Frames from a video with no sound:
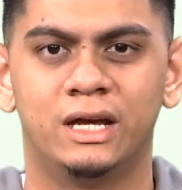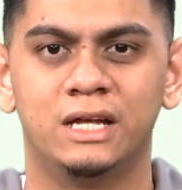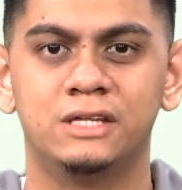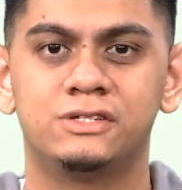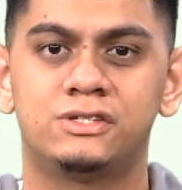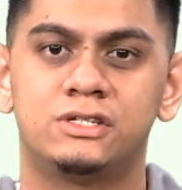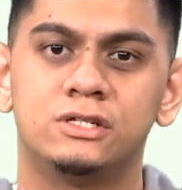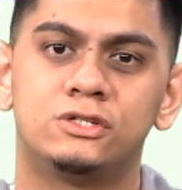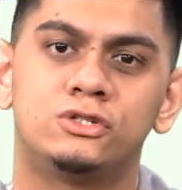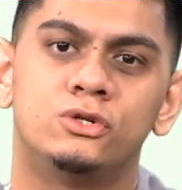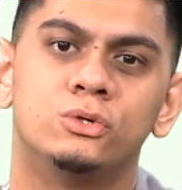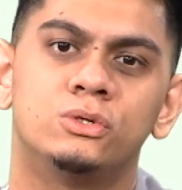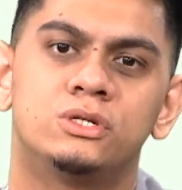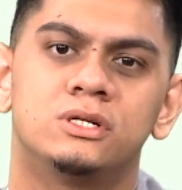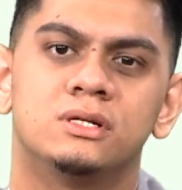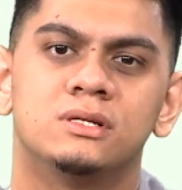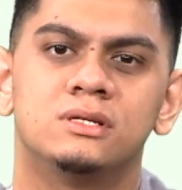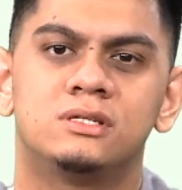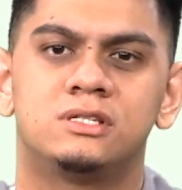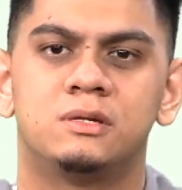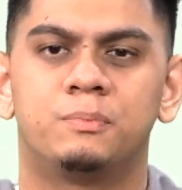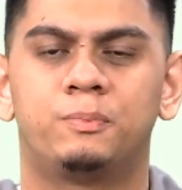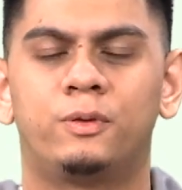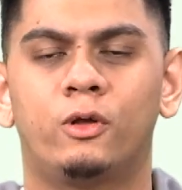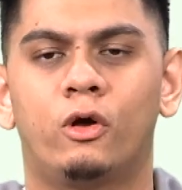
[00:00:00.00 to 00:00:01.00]

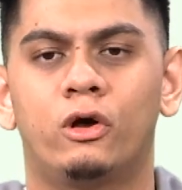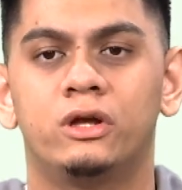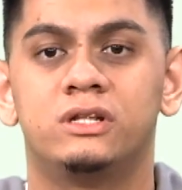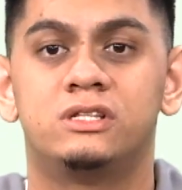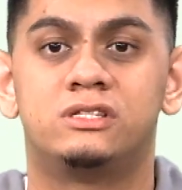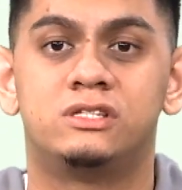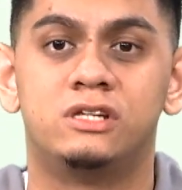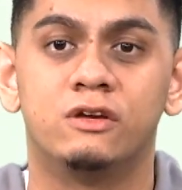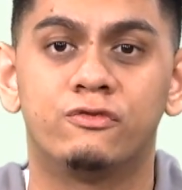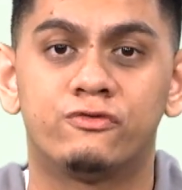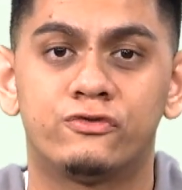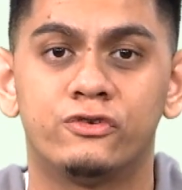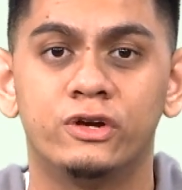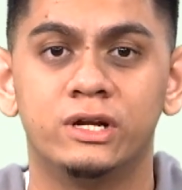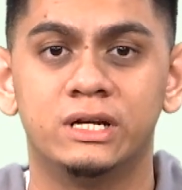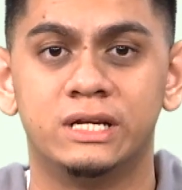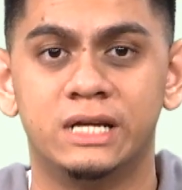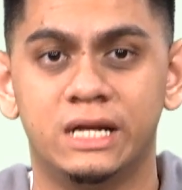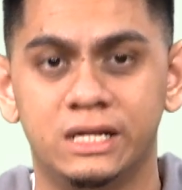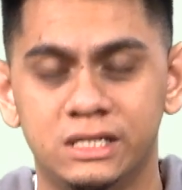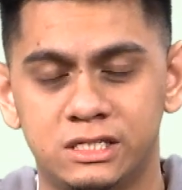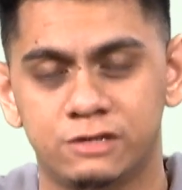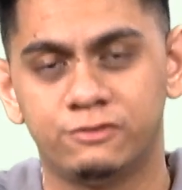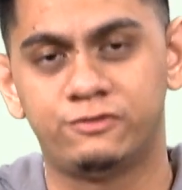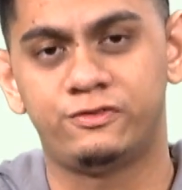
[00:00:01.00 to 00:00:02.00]
Institutions deploy
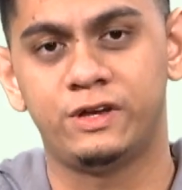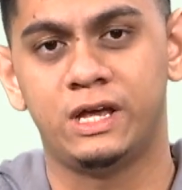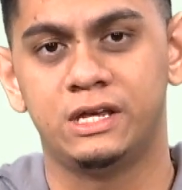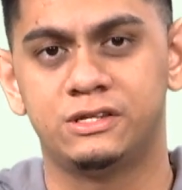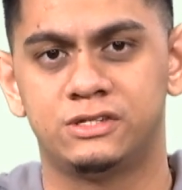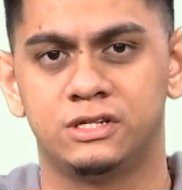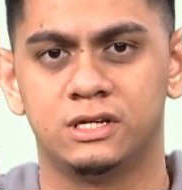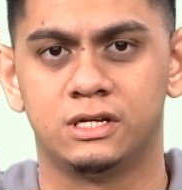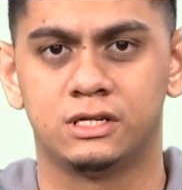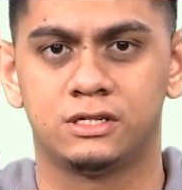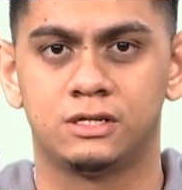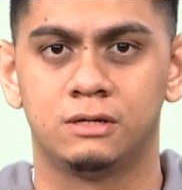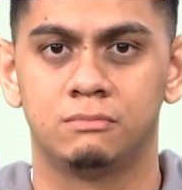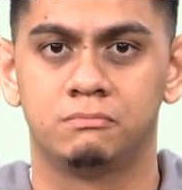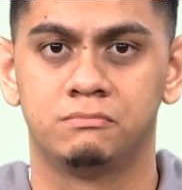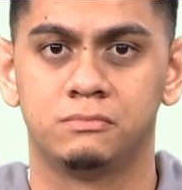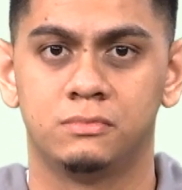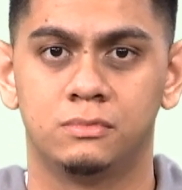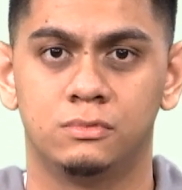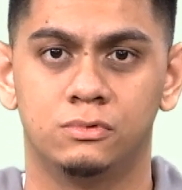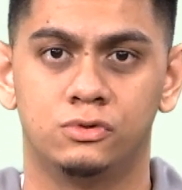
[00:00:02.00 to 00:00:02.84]
different interfaces.